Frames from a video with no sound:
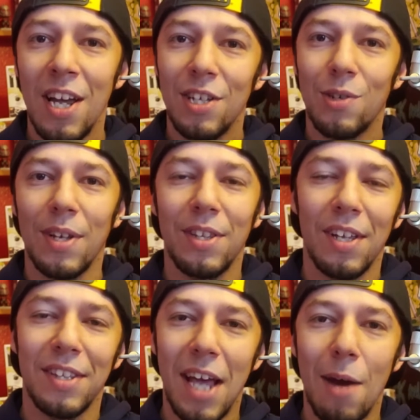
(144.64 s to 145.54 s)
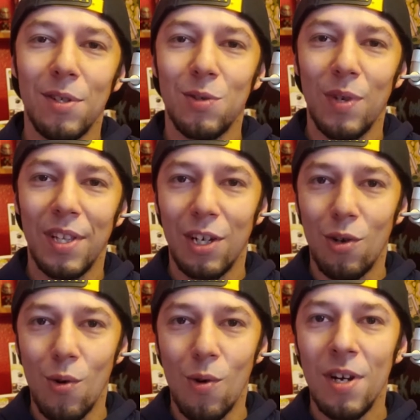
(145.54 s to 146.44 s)
so I thought that was really
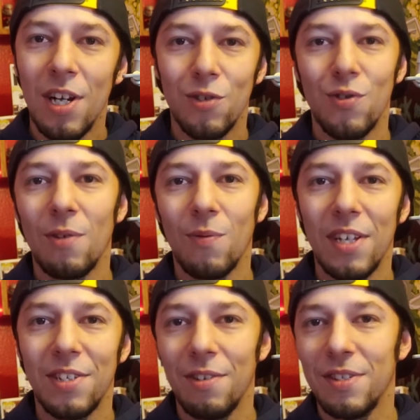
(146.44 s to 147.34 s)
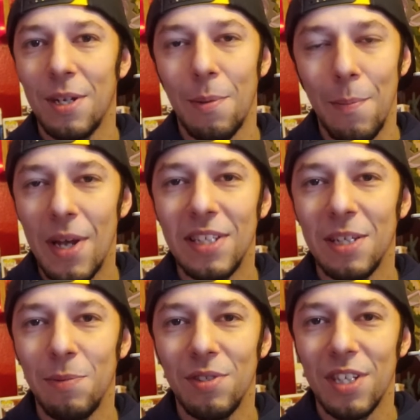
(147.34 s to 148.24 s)
cool. Trent Reznor is an
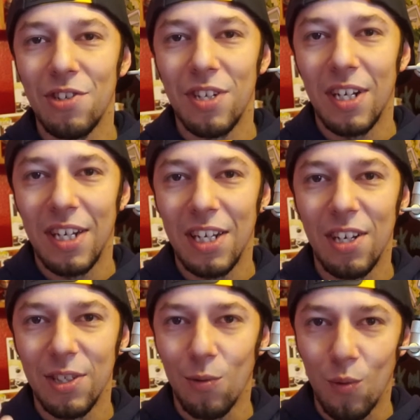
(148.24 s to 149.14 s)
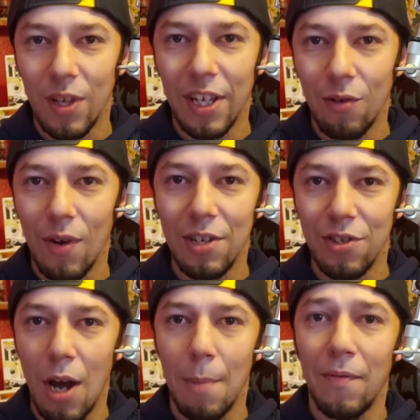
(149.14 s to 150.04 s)
amazing musician, and he does a really great
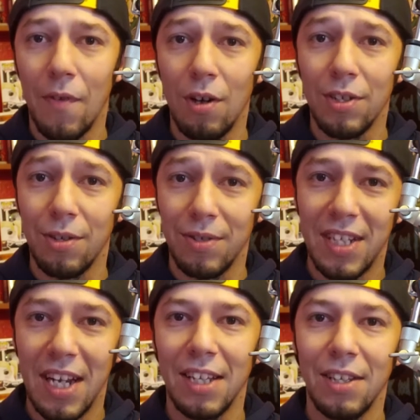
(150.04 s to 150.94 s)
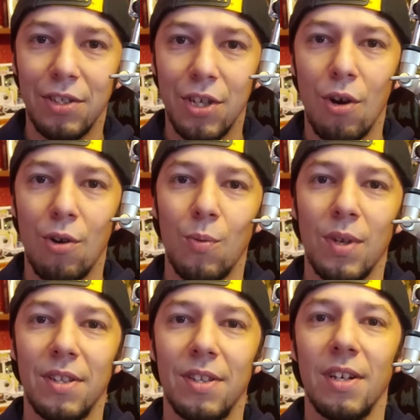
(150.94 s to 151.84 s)
job of also setting the tone
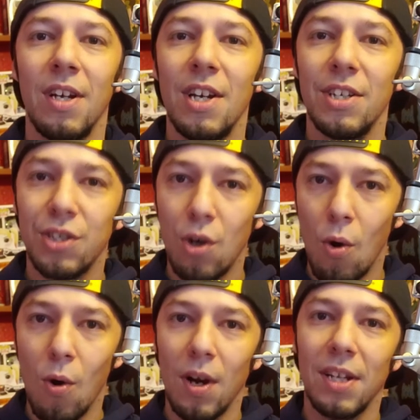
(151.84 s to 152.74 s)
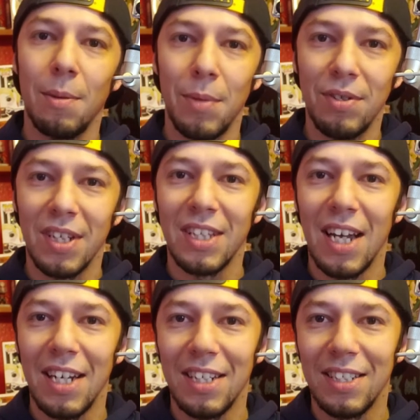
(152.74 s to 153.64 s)
with the score and the music
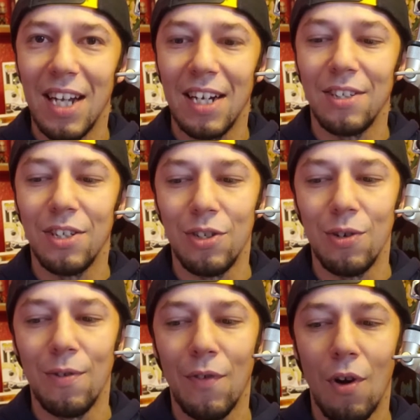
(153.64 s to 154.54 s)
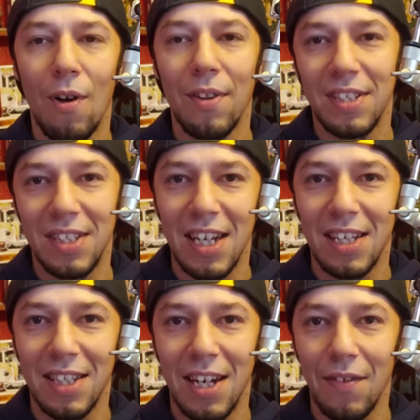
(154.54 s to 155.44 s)
that he decided to do for all the
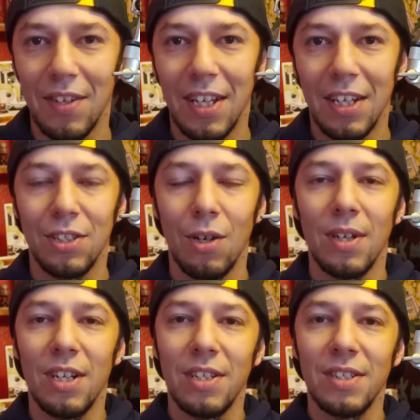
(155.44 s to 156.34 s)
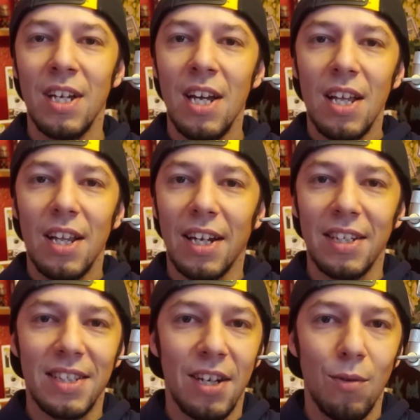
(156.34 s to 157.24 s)
scenes and everything. So it does, like I
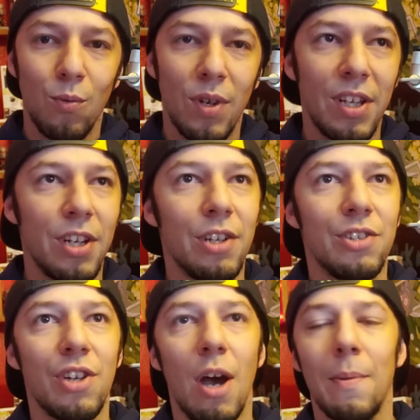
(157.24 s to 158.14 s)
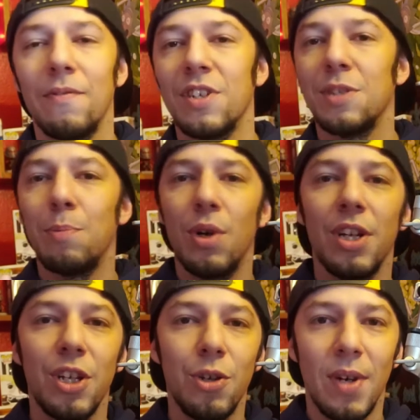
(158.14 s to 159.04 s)
said, a really good job of just
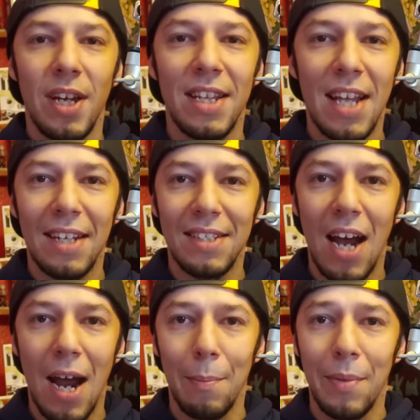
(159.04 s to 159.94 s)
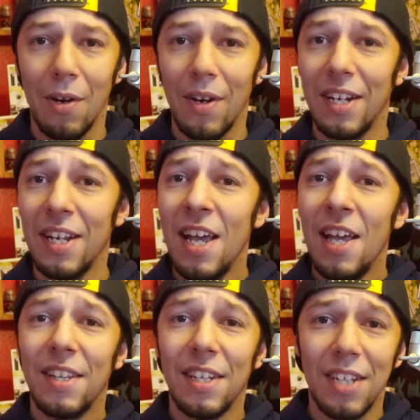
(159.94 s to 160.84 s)
putting you in that time period.
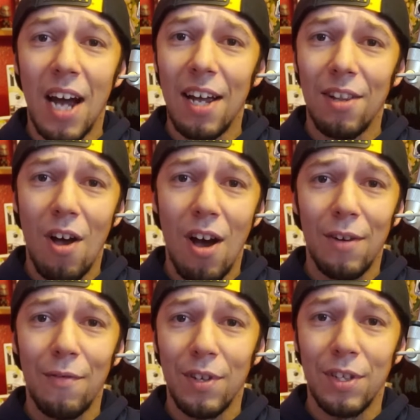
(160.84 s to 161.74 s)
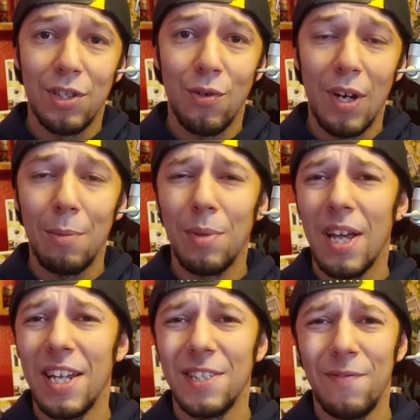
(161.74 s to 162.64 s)
The dialogue for the
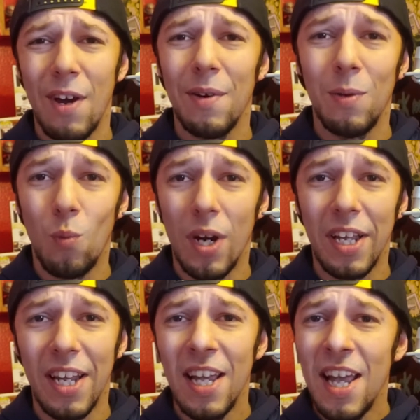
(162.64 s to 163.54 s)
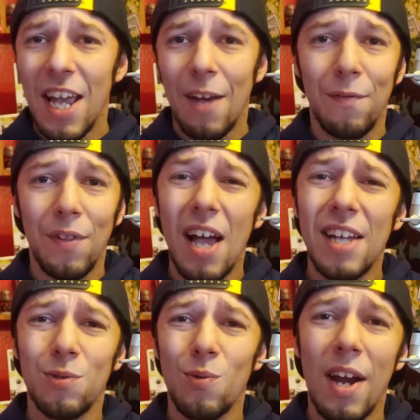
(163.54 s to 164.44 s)
screenplay is very witty. It
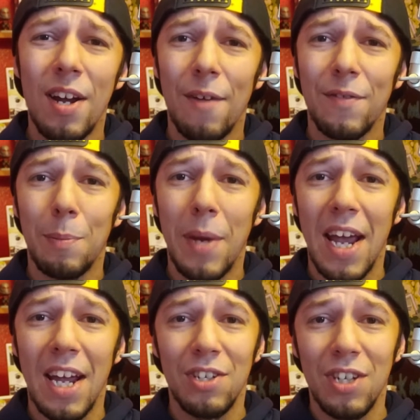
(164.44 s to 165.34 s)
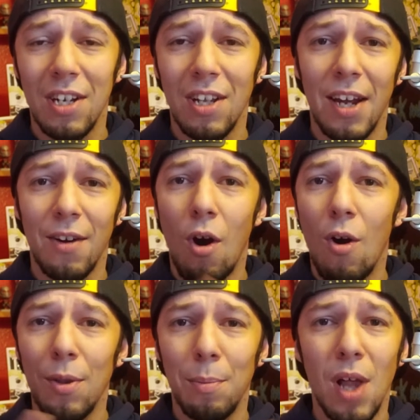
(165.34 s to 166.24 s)
flies right off the page, and like
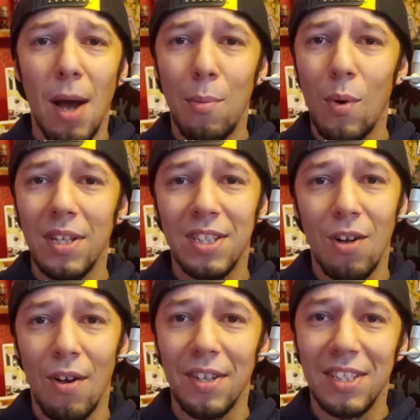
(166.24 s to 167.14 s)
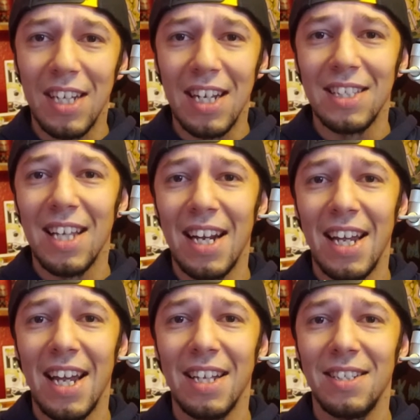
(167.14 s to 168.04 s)
all the plot points and all the scenes that
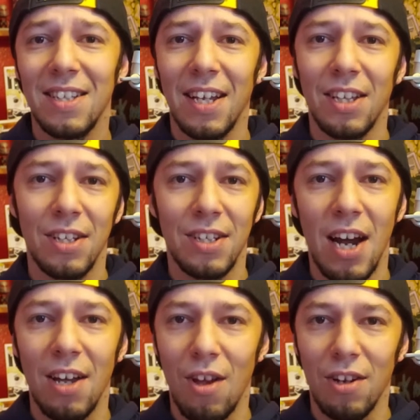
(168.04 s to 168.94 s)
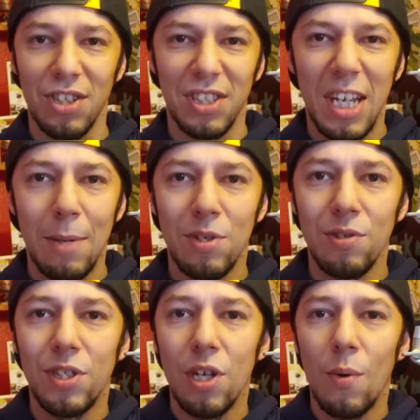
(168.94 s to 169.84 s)
it hits, like the dialogue just keeps
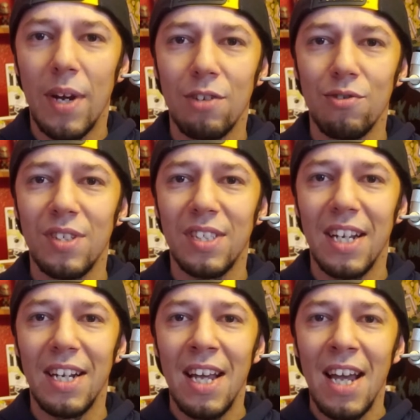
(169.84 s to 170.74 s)
you so interested,